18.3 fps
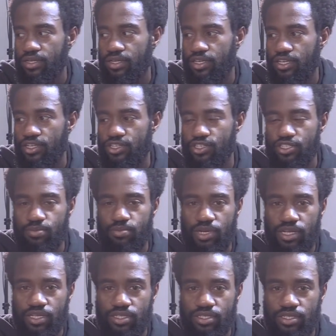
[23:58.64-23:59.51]
Get your
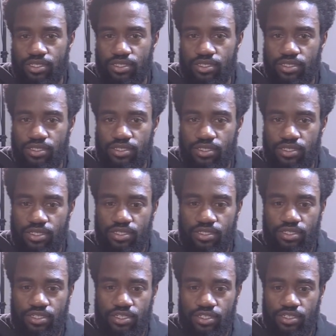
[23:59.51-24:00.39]
spices.
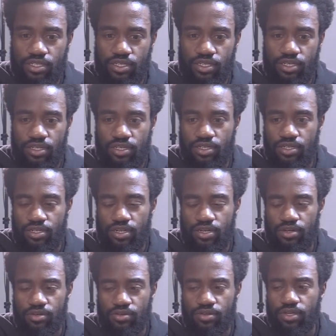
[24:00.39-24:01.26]
Season the chicken, you
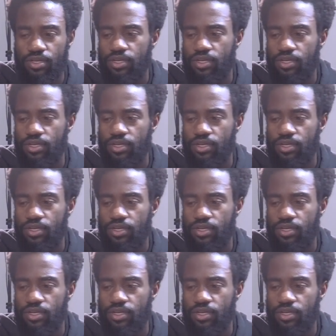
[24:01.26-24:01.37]
know,